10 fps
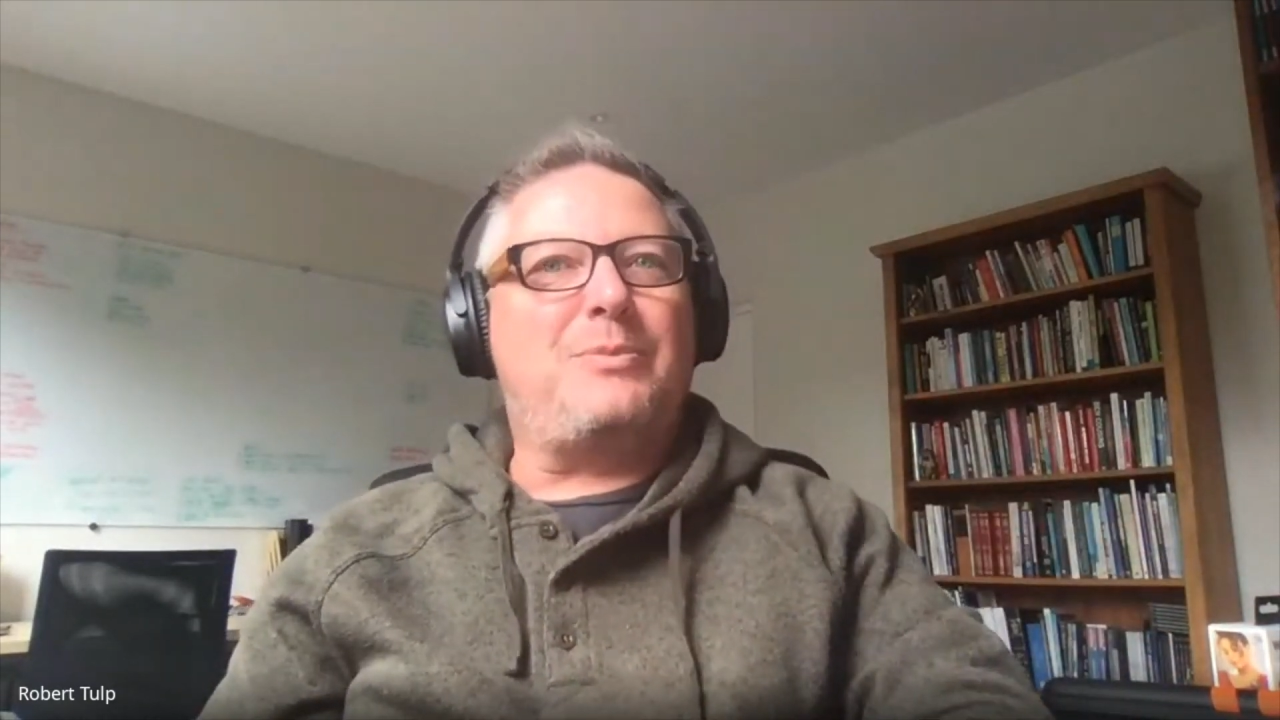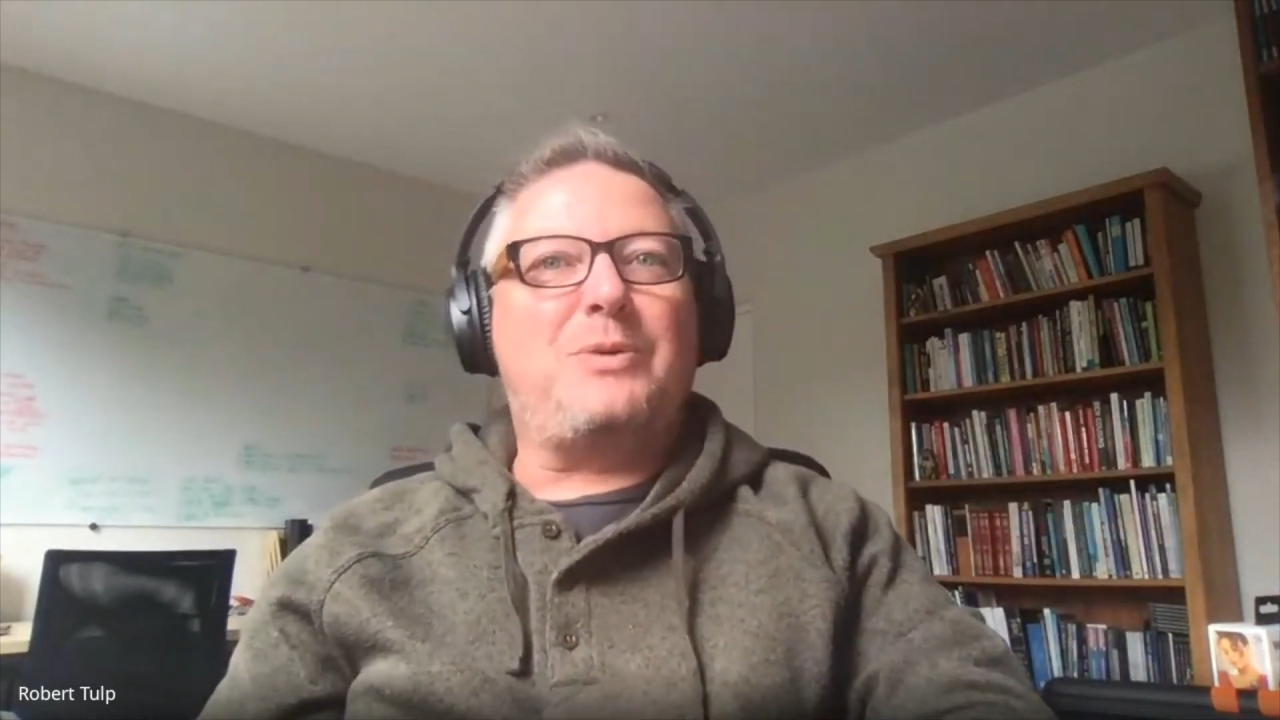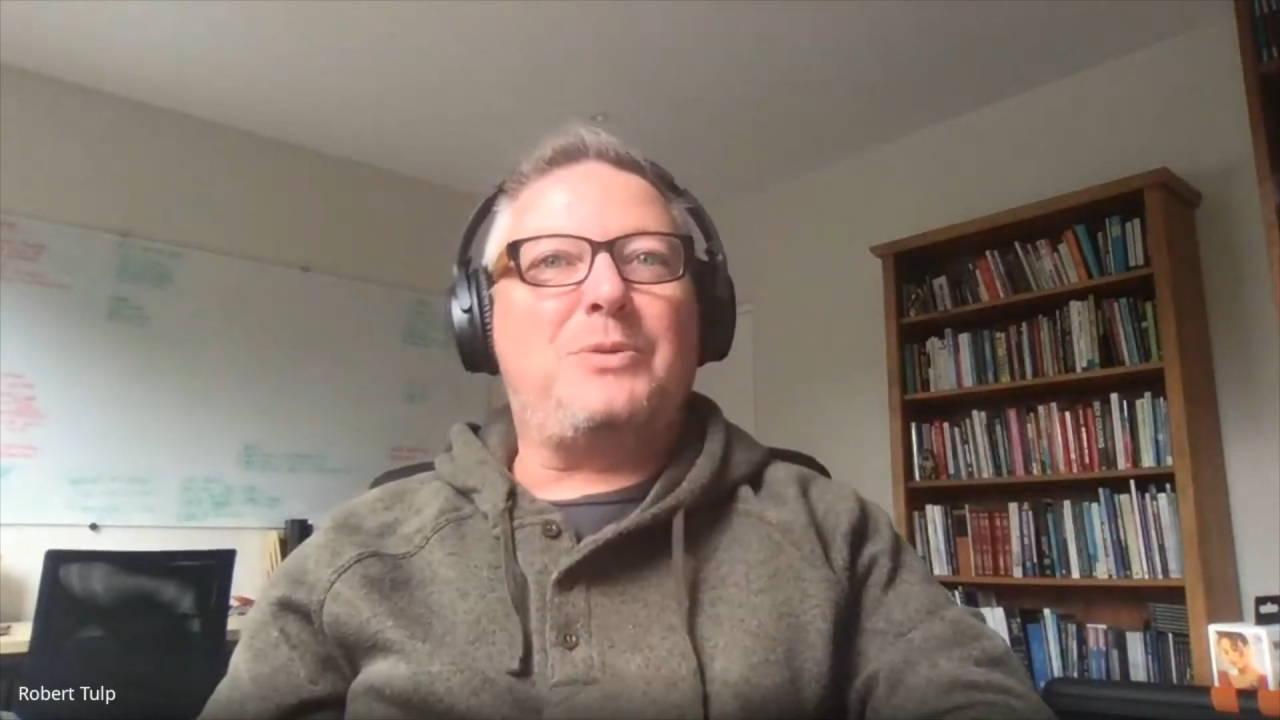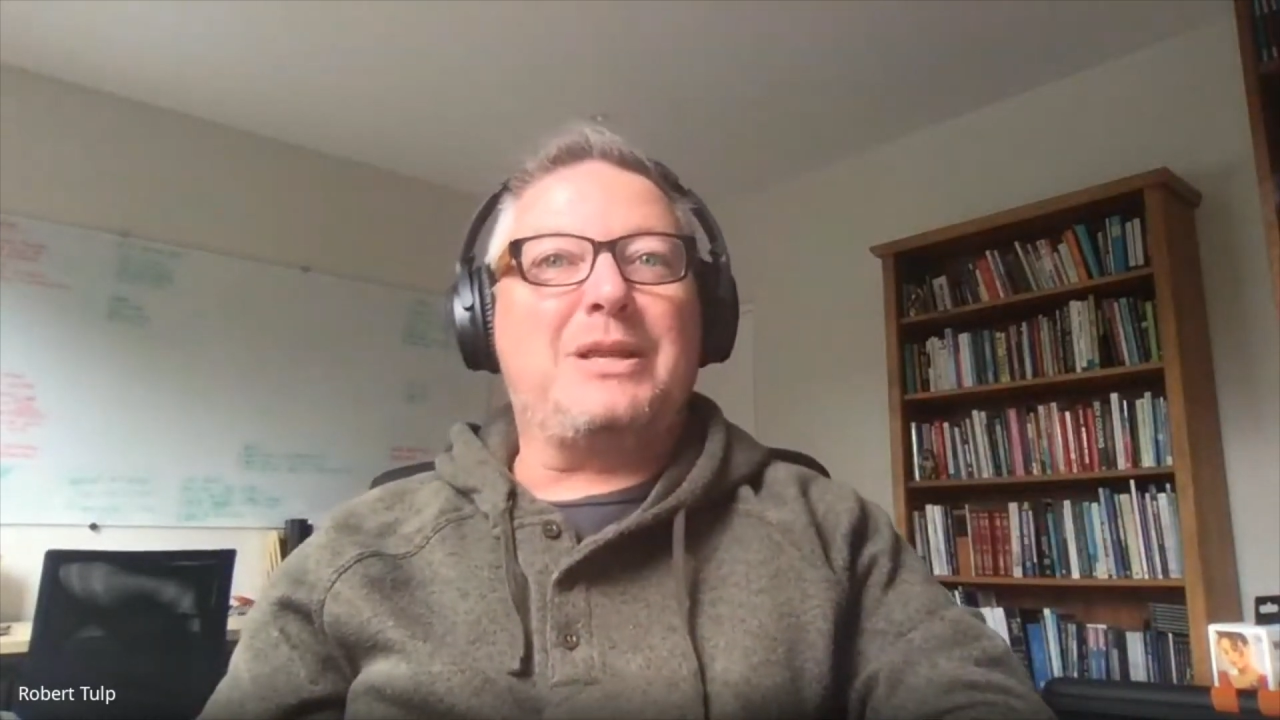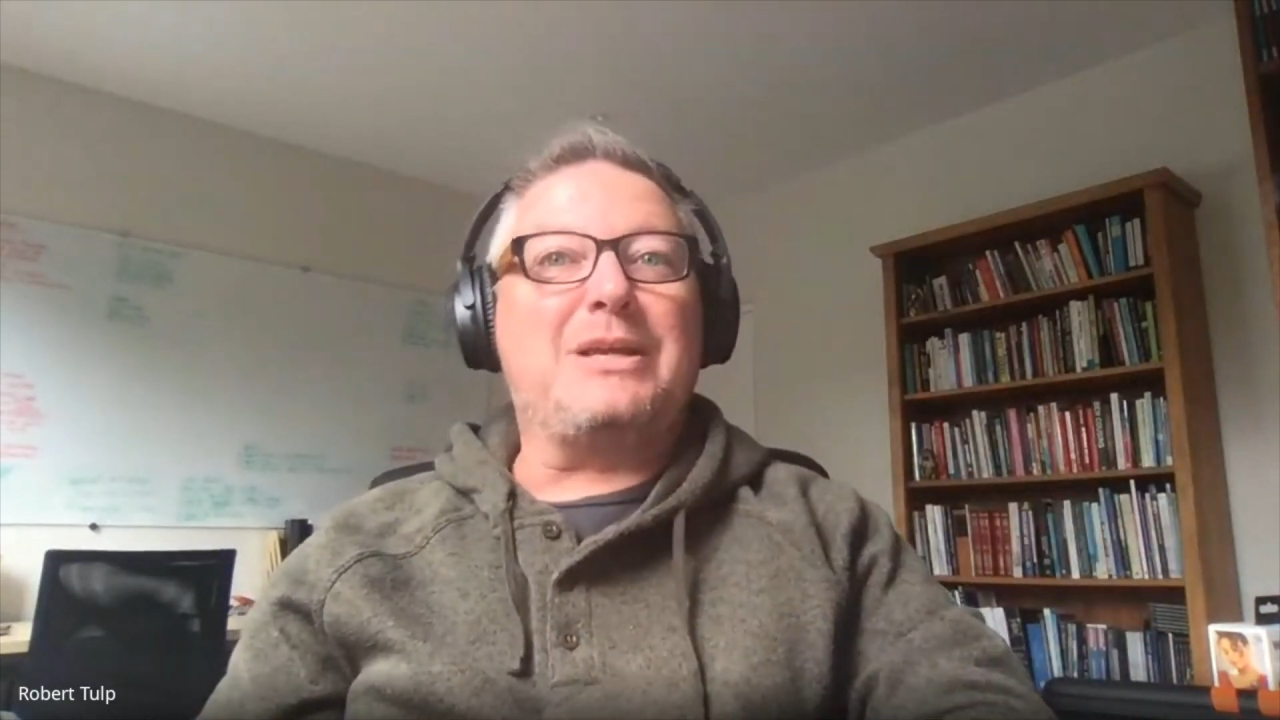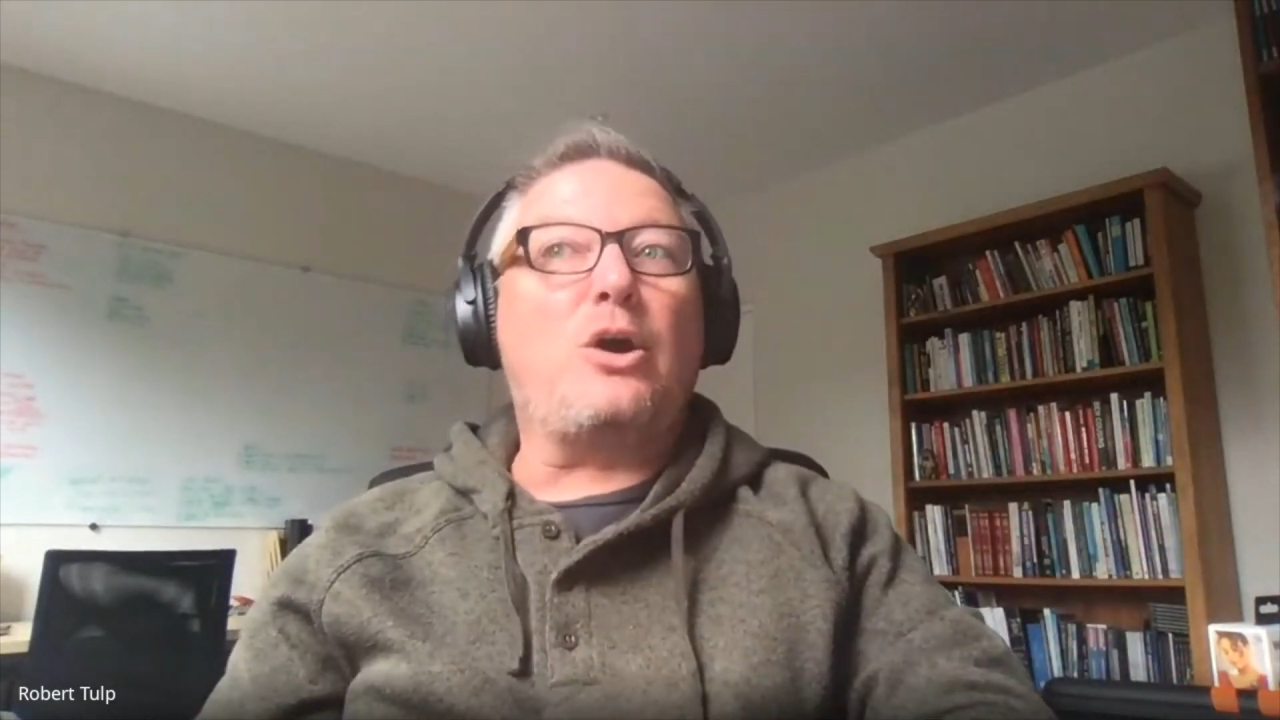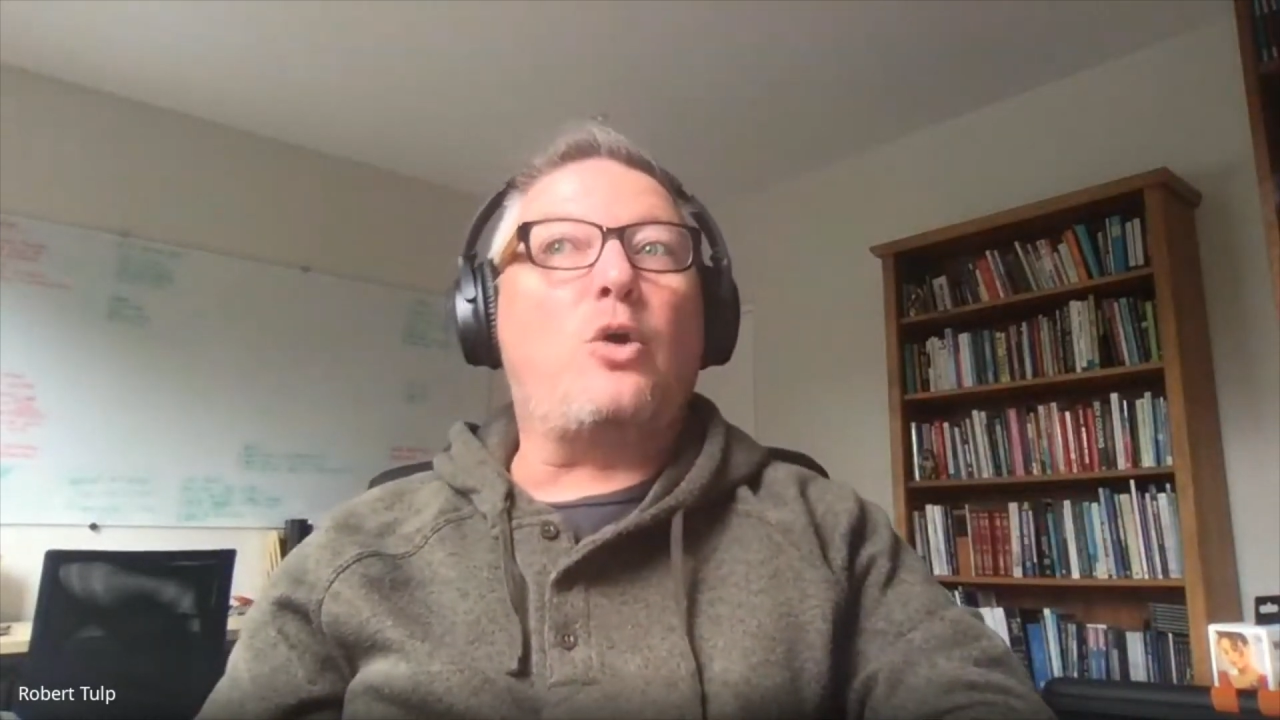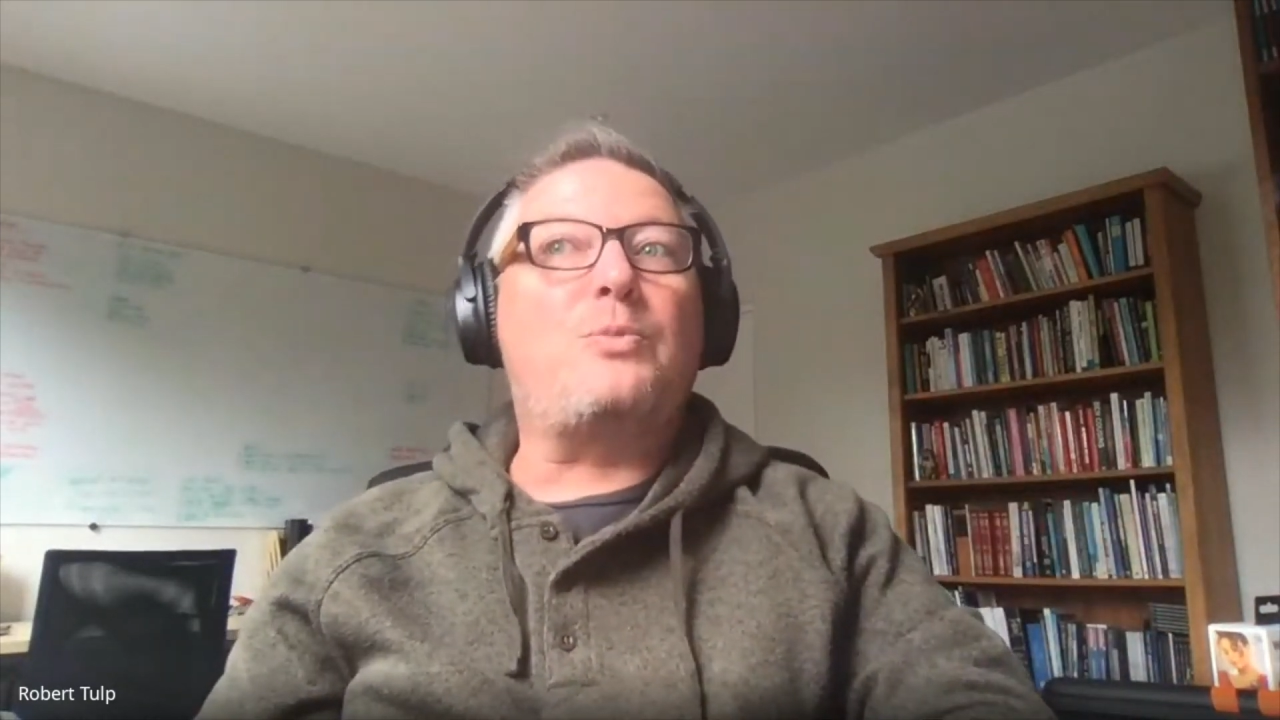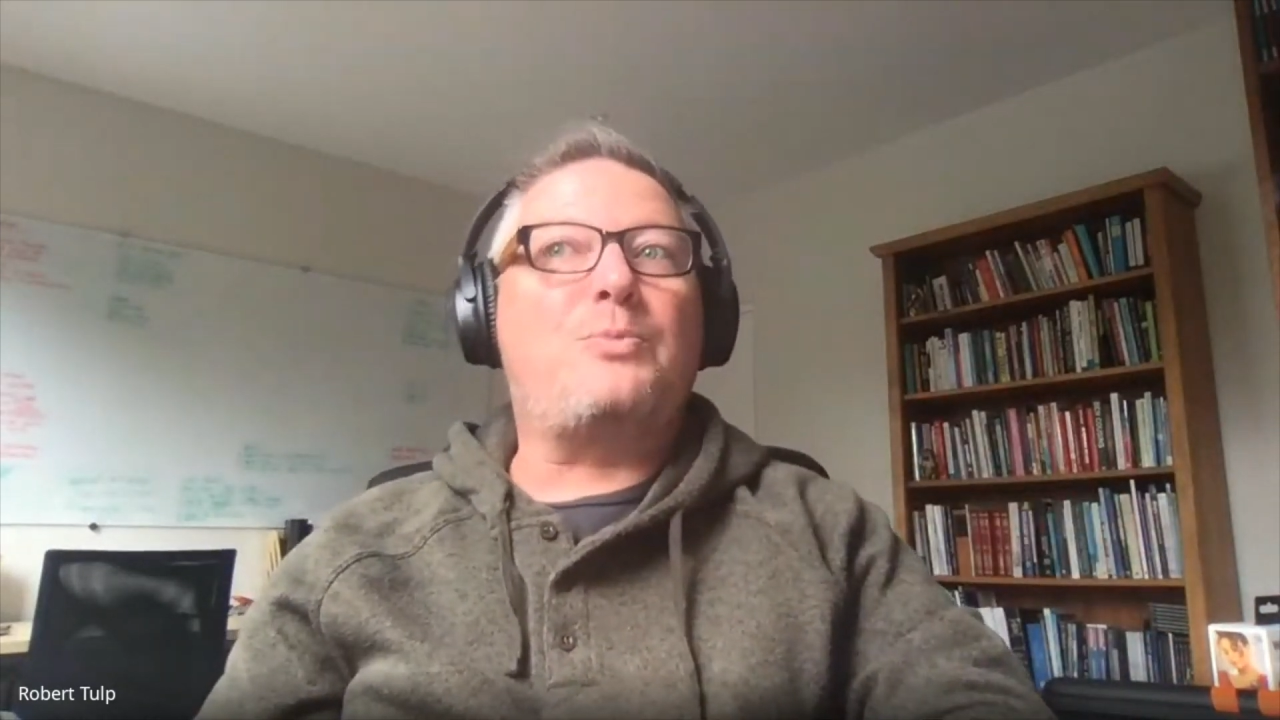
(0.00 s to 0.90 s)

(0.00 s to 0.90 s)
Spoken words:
by when the gold